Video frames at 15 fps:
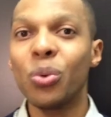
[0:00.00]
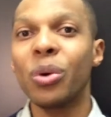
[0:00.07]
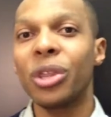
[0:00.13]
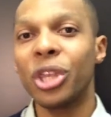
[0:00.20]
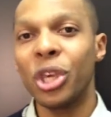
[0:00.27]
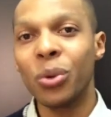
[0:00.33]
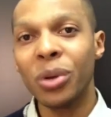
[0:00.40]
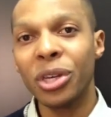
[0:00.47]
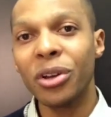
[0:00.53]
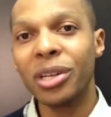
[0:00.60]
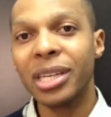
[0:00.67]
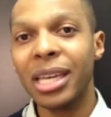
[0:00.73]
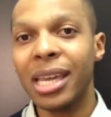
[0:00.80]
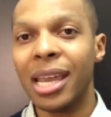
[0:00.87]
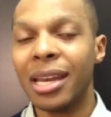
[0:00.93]
with you and your
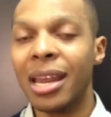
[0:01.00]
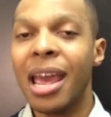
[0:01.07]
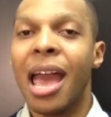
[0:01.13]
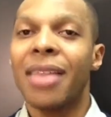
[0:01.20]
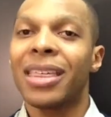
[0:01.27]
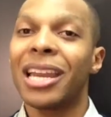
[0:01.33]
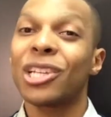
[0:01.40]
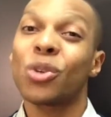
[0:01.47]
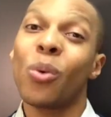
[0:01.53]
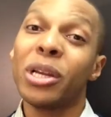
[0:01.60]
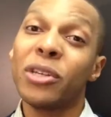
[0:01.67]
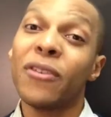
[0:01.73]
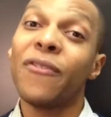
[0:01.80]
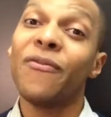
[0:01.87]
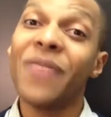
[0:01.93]
teen that is going
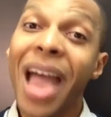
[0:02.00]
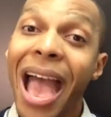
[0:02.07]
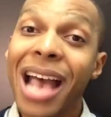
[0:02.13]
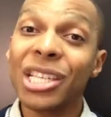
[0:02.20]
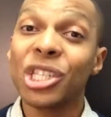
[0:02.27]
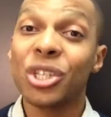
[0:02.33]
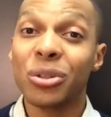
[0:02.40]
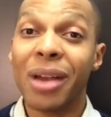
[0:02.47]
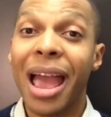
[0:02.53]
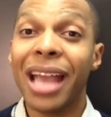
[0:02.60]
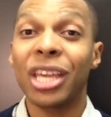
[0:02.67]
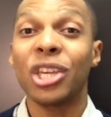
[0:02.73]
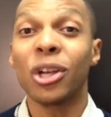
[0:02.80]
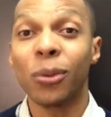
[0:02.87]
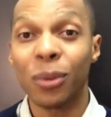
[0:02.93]
to fast
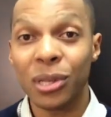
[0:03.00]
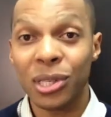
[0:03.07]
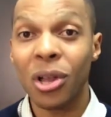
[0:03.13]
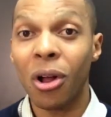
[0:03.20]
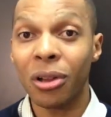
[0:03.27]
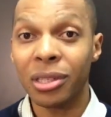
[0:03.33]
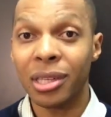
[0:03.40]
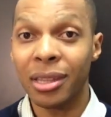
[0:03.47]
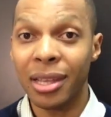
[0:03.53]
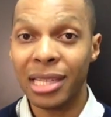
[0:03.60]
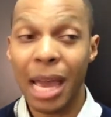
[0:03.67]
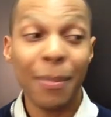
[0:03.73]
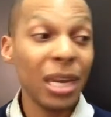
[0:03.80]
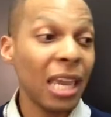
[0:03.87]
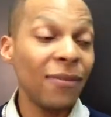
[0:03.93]
track your results in this.
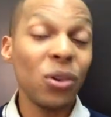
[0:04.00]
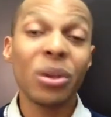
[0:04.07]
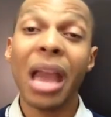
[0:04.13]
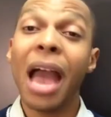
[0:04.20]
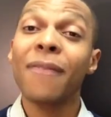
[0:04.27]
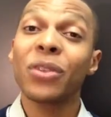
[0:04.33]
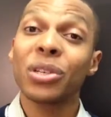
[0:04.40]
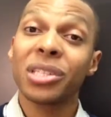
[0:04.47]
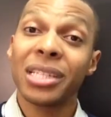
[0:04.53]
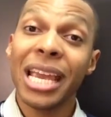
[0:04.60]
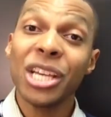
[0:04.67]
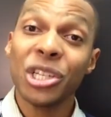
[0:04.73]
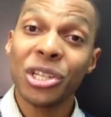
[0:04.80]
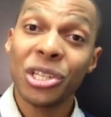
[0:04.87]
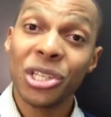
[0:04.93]
I'm going to give you
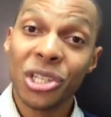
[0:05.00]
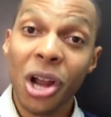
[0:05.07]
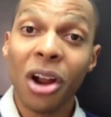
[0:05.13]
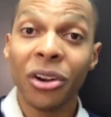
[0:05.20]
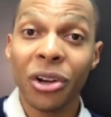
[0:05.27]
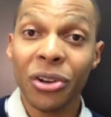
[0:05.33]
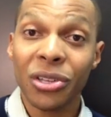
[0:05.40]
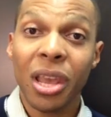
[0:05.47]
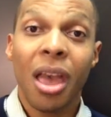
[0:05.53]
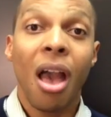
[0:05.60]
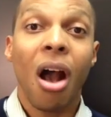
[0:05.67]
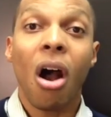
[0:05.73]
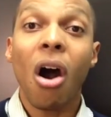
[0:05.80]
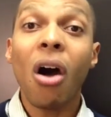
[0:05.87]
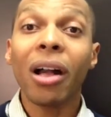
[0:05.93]
conversation starters,
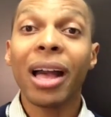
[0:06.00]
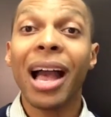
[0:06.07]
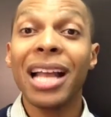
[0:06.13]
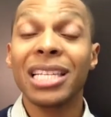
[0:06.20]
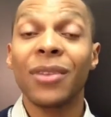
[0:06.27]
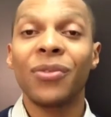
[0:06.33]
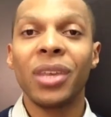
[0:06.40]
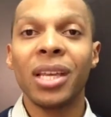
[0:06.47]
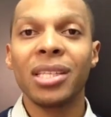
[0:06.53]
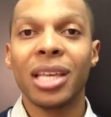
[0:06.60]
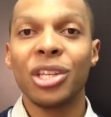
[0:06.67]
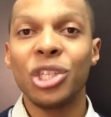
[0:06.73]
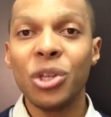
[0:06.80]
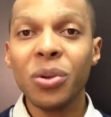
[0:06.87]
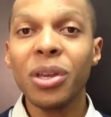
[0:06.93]
all kinds of things
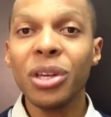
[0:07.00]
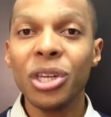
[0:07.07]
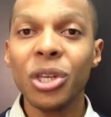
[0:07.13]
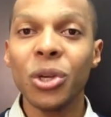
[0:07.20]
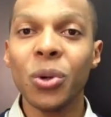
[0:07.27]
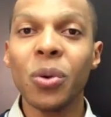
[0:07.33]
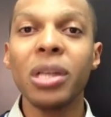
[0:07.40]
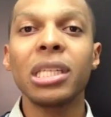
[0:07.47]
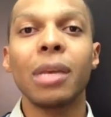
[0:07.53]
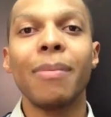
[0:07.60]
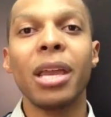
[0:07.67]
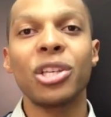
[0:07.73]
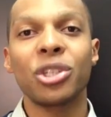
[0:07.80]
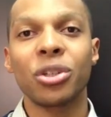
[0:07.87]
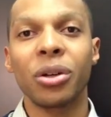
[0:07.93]
that you can do to
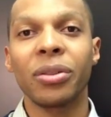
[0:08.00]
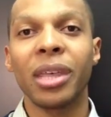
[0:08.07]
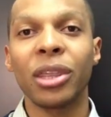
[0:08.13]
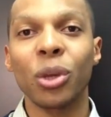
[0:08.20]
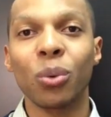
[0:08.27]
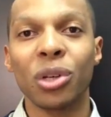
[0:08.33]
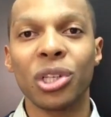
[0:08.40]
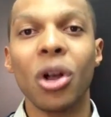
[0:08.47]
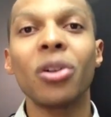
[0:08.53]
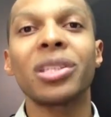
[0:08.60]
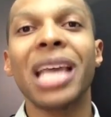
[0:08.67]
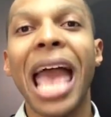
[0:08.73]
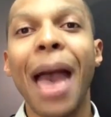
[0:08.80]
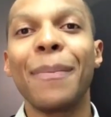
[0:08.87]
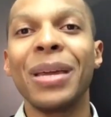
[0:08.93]
make sure that the
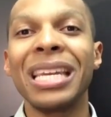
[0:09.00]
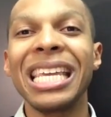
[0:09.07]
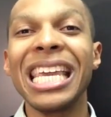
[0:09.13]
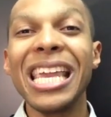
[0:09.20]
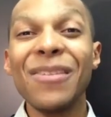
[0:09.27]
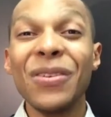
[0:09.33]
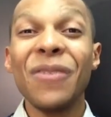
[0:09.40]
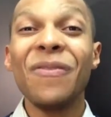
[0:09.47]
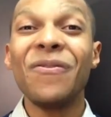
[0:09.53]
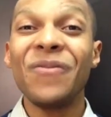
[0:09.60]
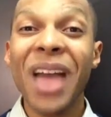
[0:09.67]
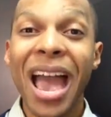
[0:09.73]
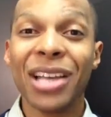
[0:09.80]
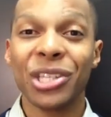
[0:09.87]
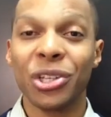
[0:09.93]
results happen even
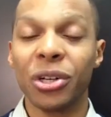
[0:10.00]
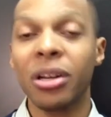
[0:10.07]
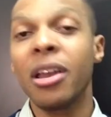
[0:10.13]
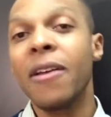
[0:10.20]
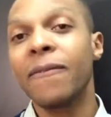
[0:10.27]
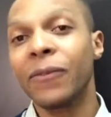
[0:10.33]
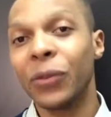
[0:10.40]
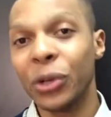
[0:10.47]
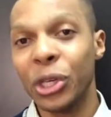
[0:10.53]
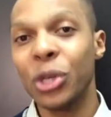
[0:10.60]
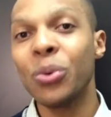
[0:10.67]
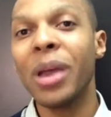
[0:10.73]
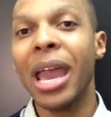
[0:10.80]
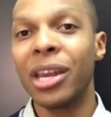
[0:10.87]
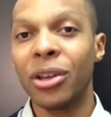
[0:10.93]
faster for
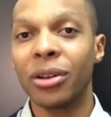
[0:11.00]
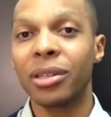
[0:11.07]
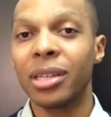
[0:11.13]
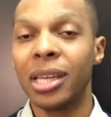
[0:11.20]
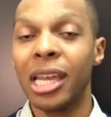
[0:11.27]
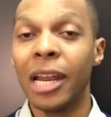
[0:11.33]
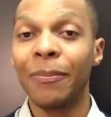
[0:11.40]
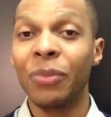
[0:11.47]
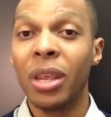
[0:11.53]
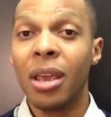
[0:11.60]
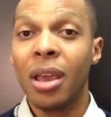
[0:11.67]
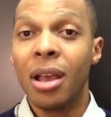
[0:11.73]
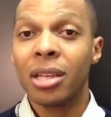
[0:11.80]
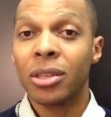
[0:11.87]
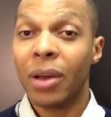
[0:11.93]
you and your team.
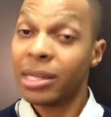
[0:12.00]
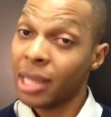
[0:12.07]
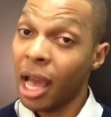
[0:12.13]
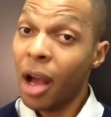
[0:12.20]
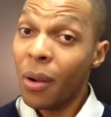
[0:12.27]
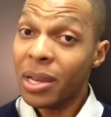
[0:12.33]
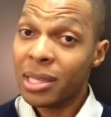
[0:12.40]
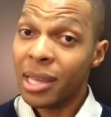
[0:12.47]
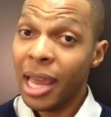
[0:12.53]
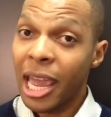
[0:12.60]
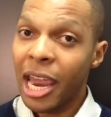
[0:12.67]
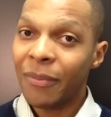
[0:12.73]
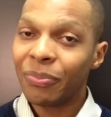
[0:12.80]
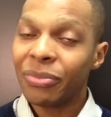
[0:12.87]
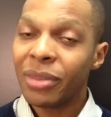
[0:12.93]
So as I always say,